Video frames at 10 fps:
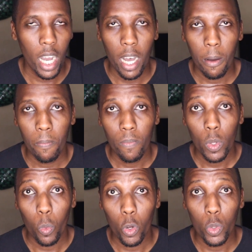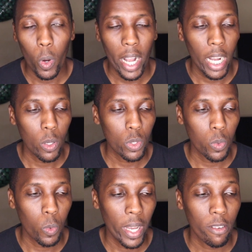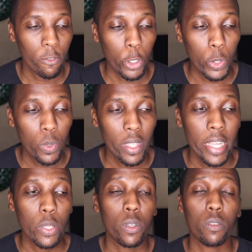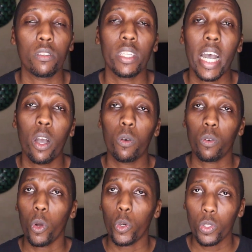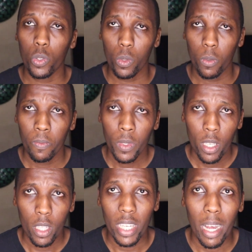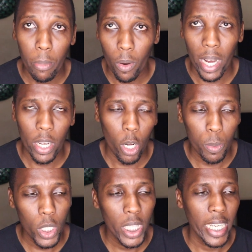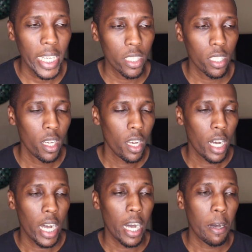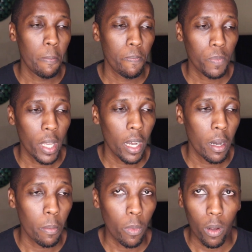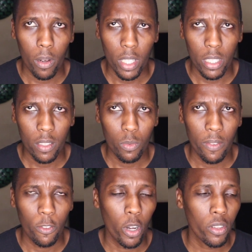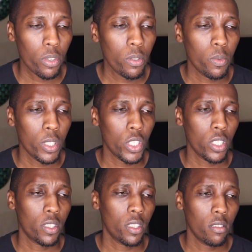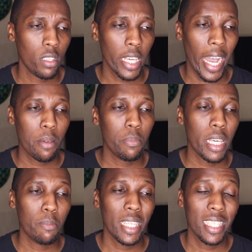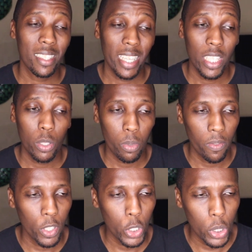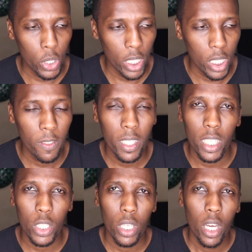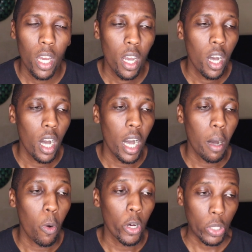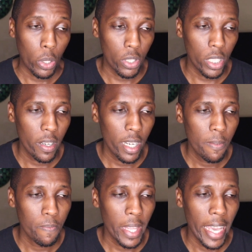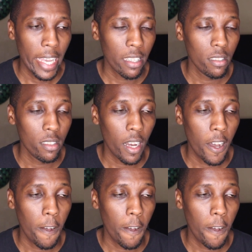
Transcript: would work out well for you, then you could now go to the number one option that had that we've gone through, which is the IBM Data Science Professional Certificate on Coursera, and